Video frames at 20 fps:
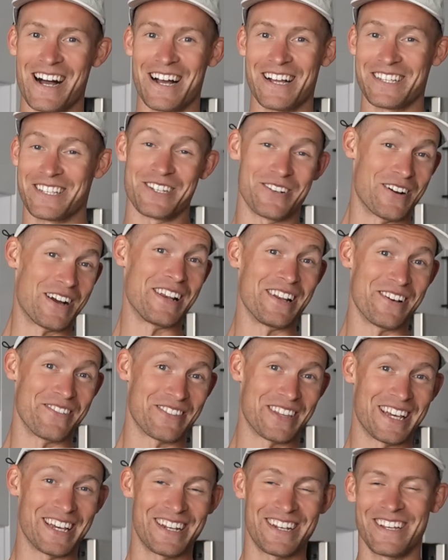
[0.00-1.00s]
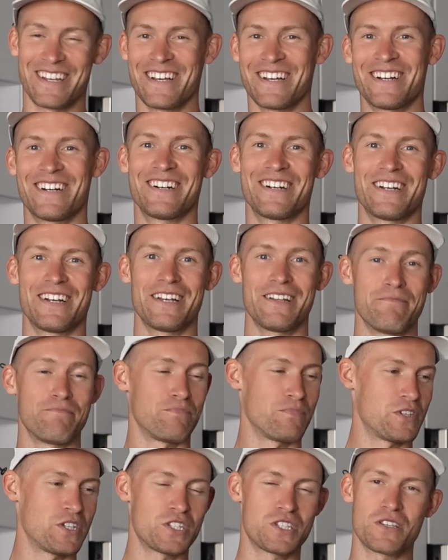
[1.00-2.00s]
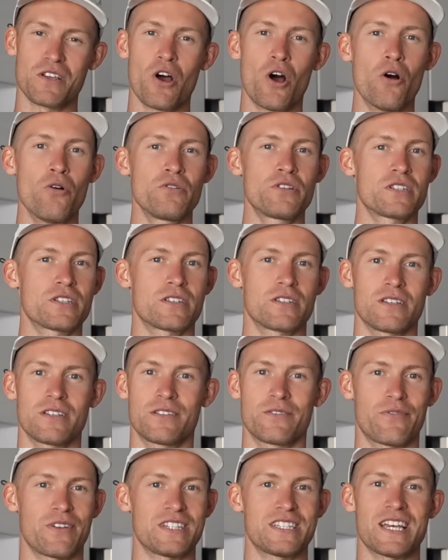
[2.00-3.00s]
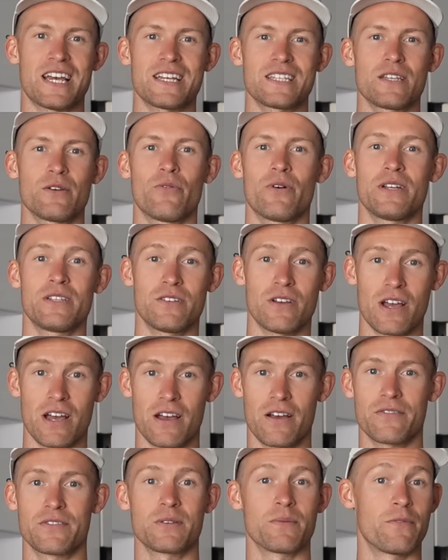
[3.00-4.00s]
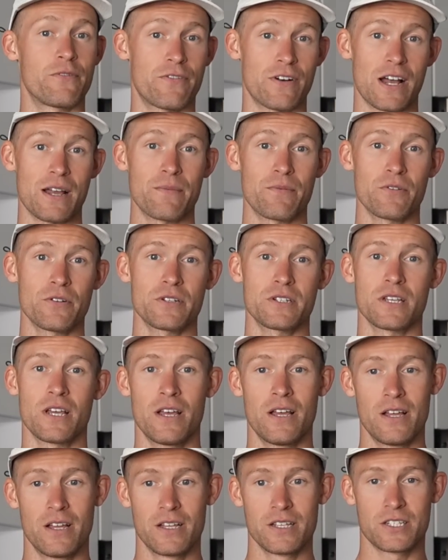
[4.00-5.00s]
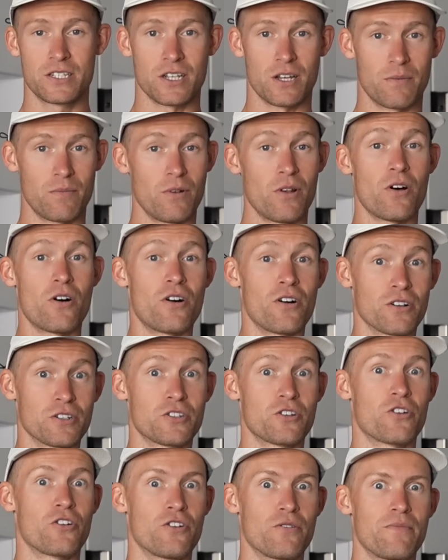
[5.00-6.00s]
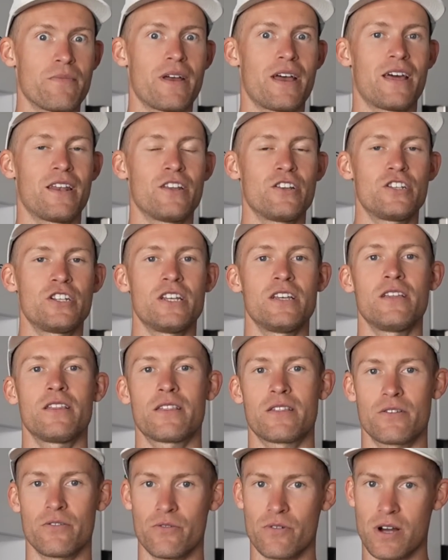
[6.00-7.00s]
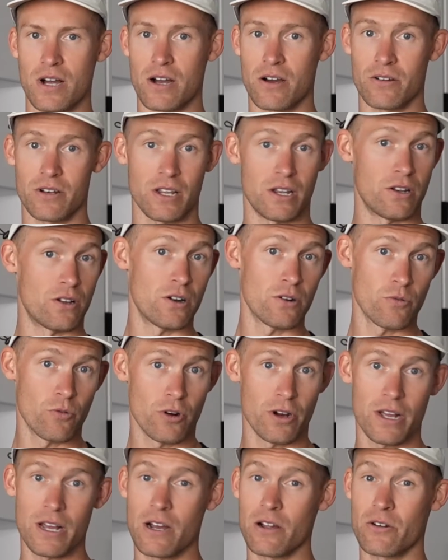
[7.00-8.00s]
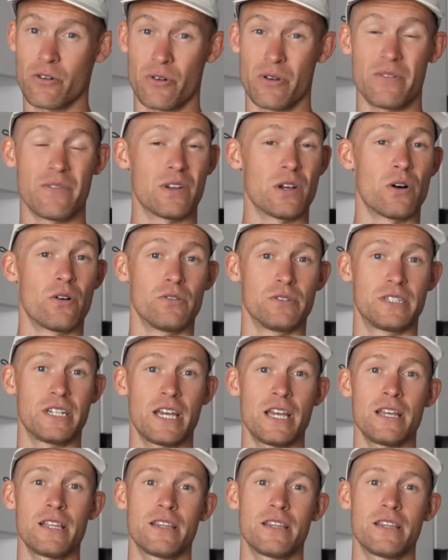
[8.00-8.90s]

So I love that. Just oats is a fantastic way to have some fibers, some long-term energy throughout a long workout or even a whole day.